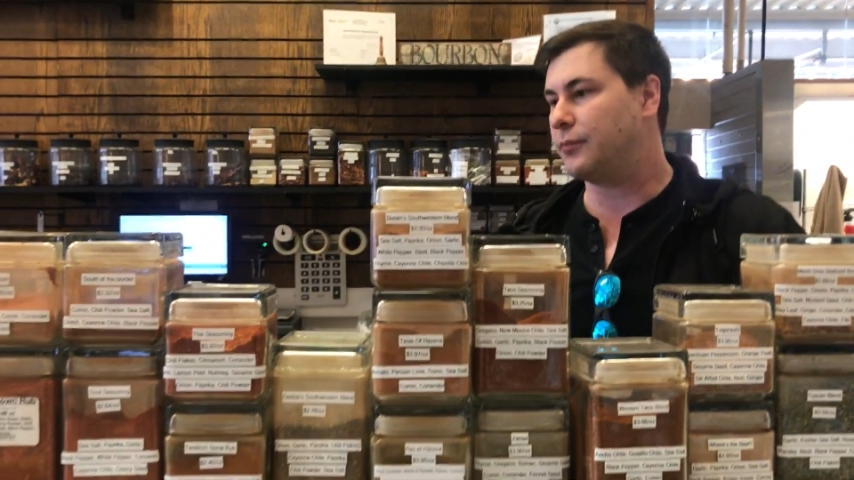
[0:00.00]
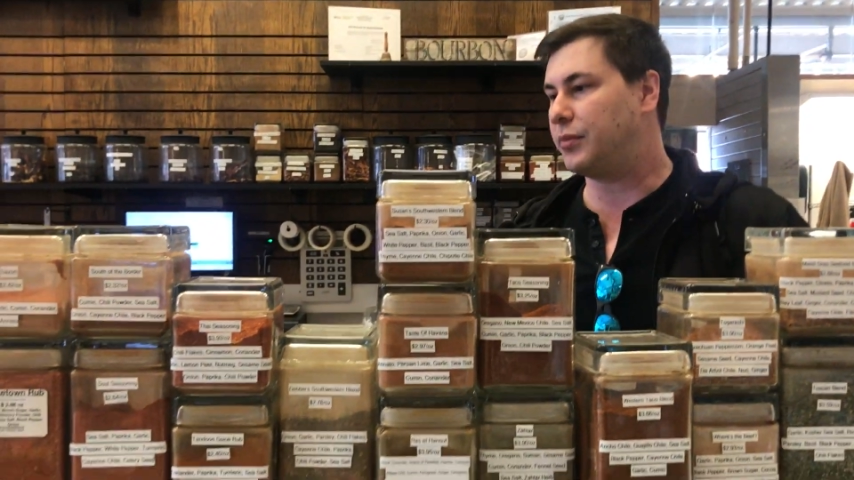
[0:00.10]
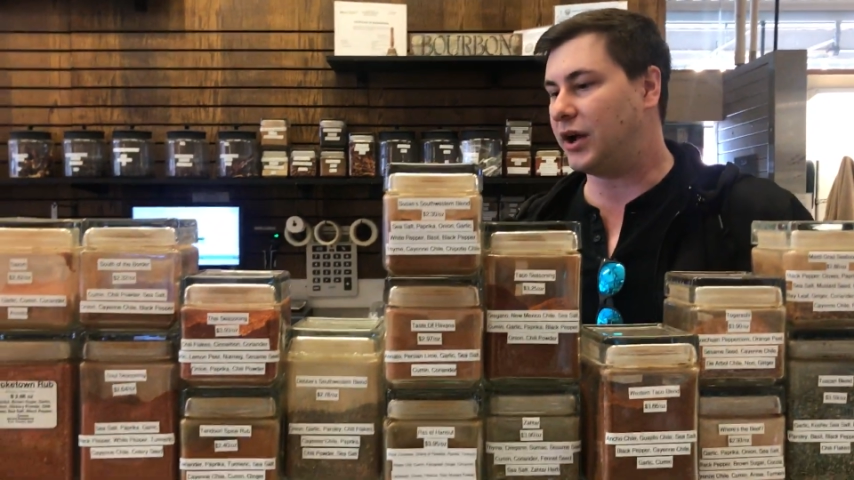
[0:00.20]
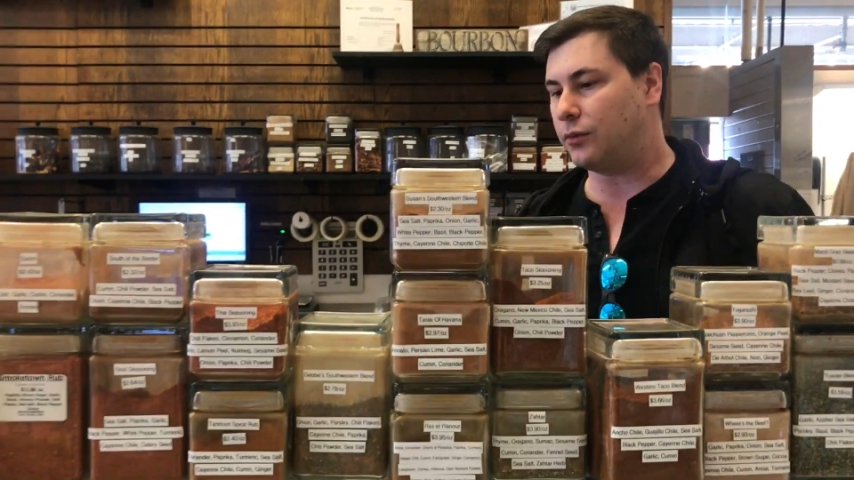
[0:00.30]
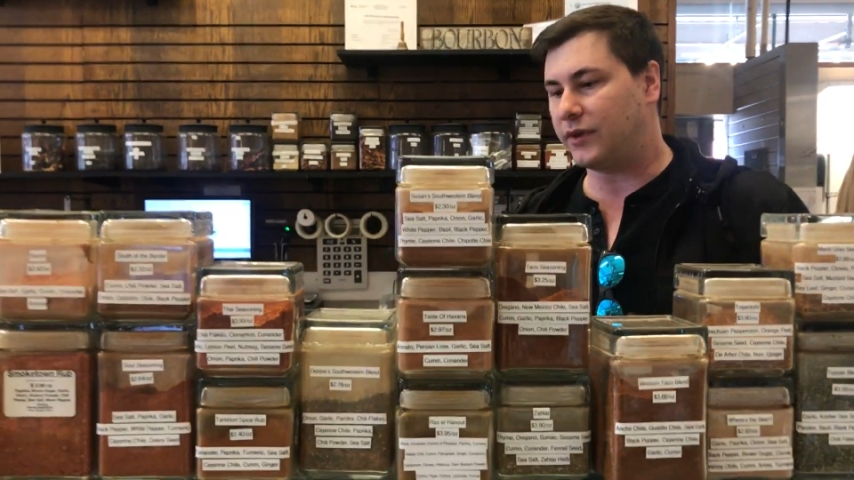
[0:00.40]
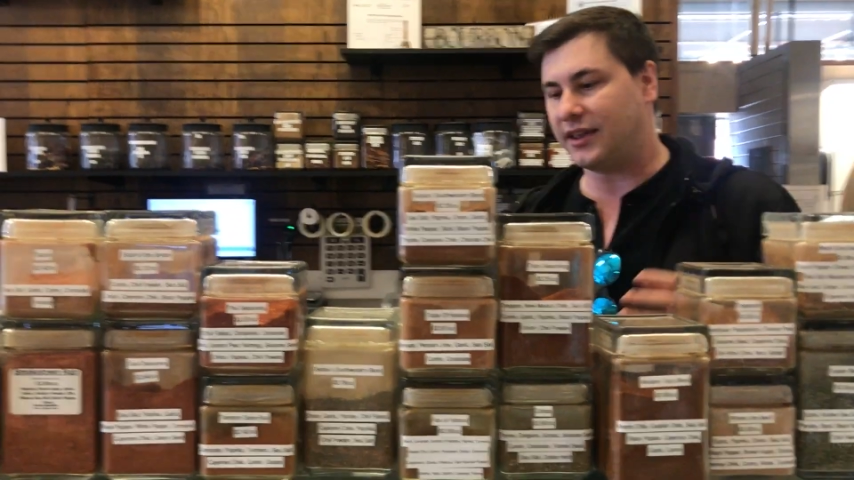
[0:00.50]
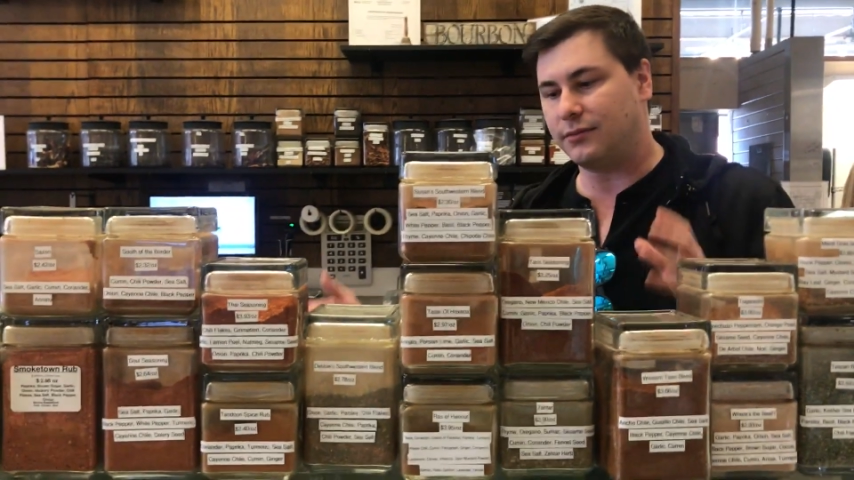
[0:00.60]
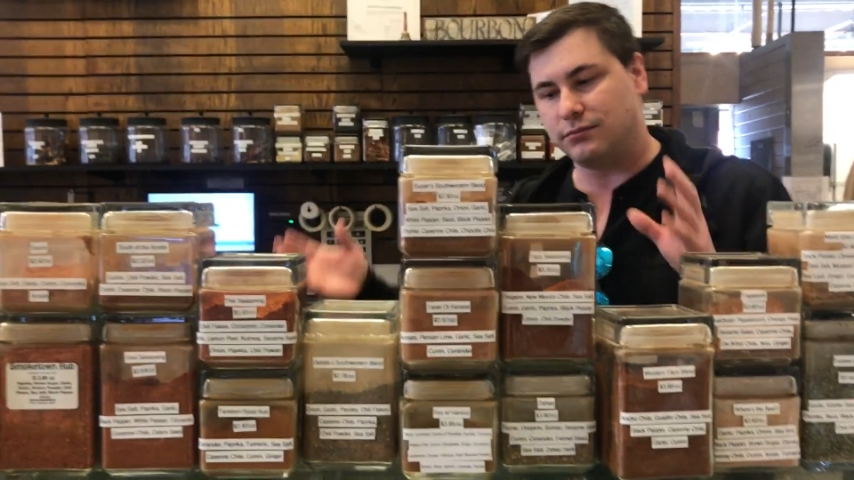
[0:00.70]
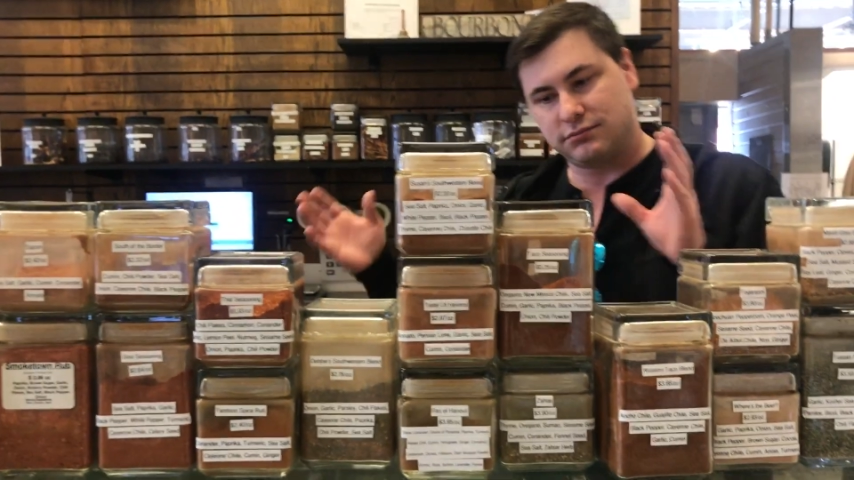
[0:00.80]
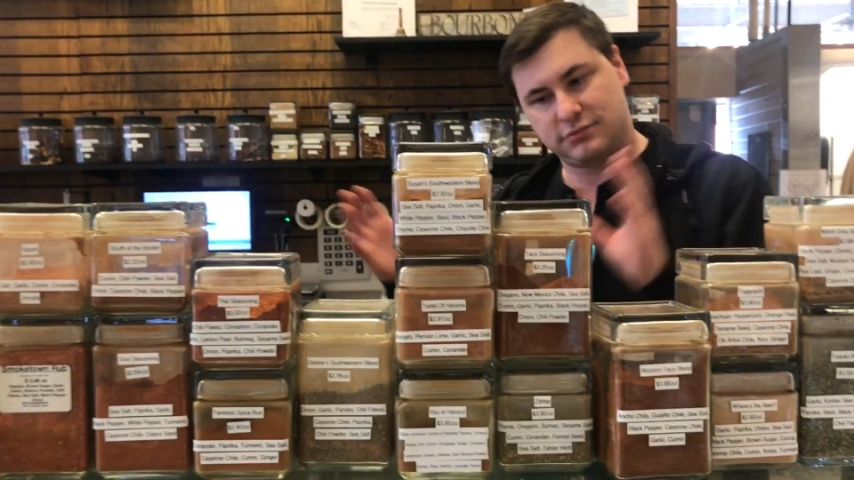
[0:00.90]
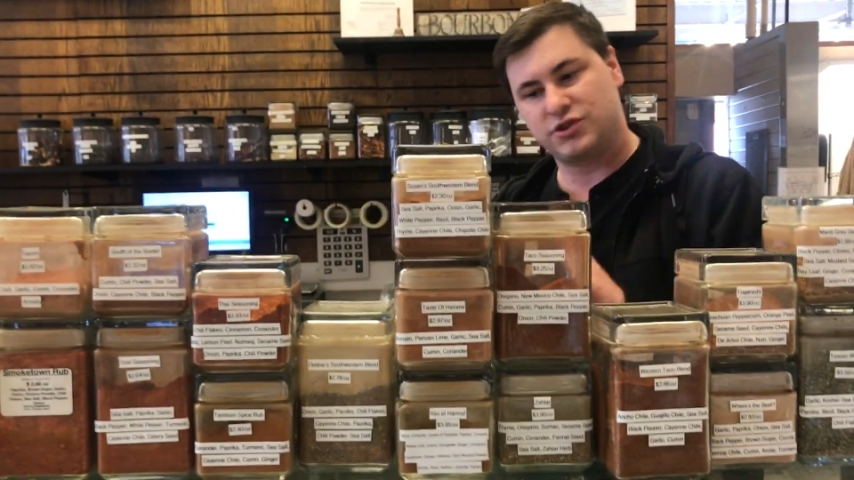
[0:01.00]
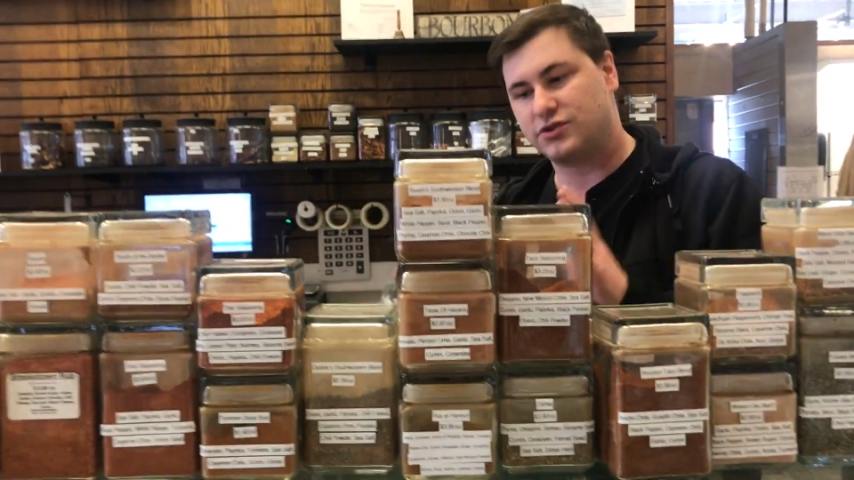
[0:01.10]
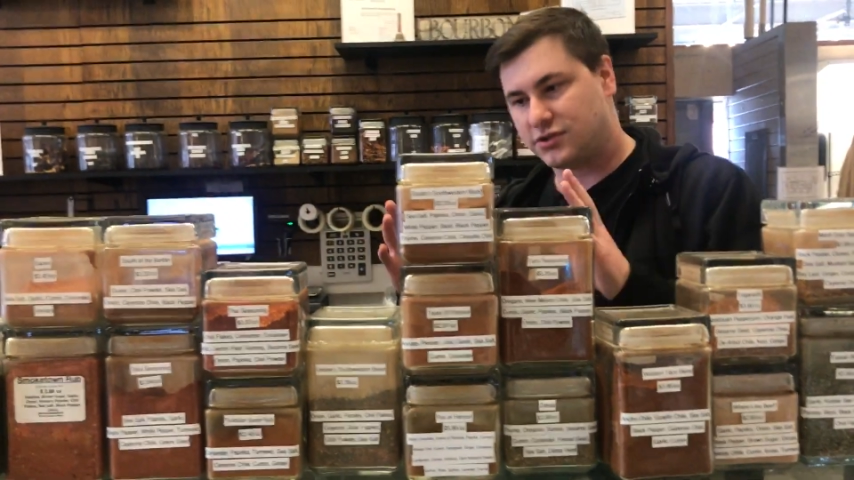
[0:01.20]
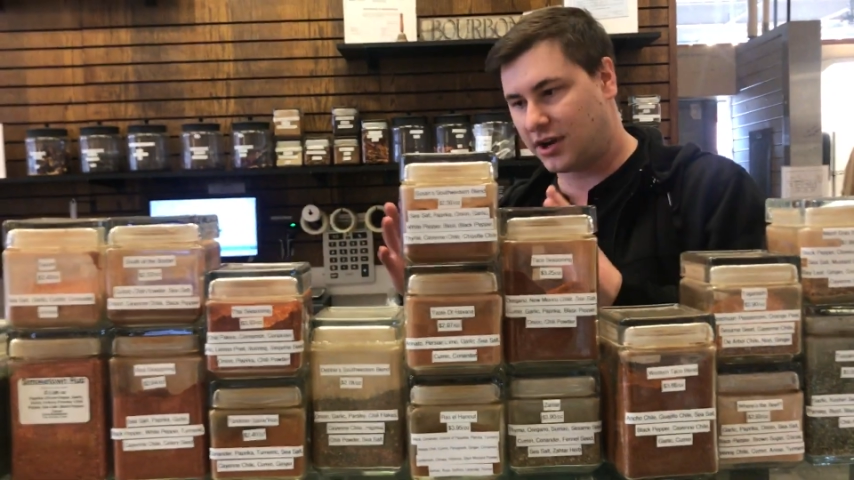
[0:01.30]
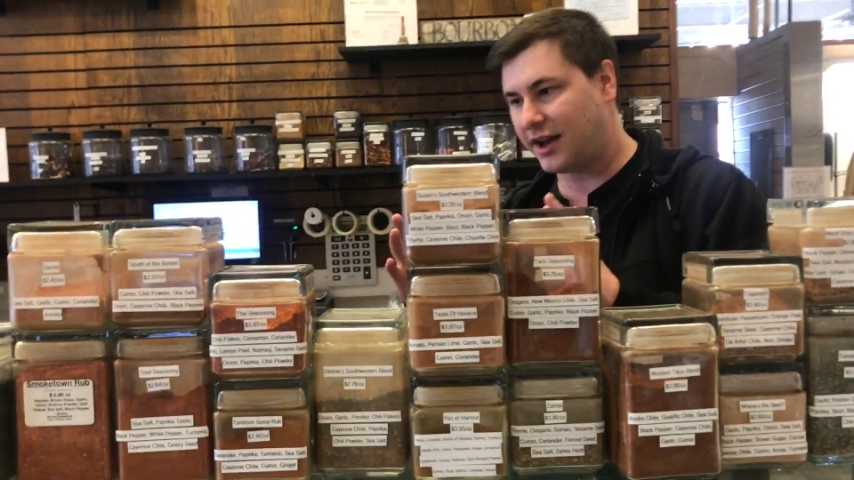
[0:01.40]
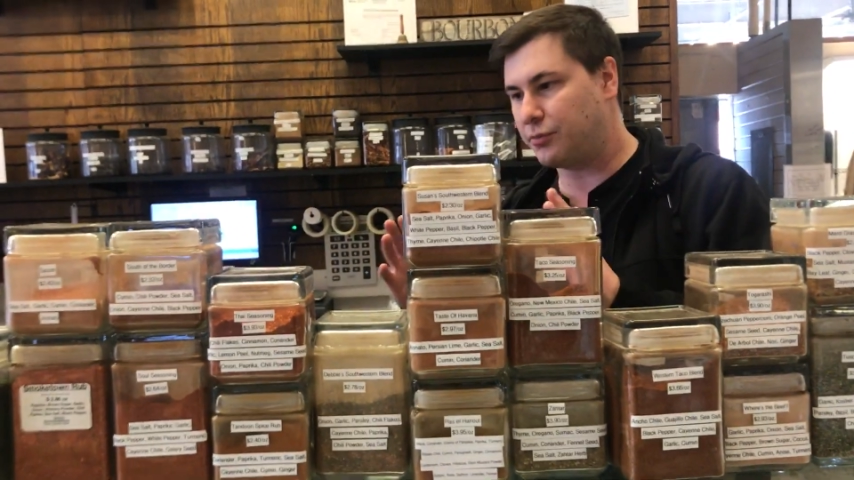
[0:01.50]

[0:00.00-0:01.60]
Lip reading: But we try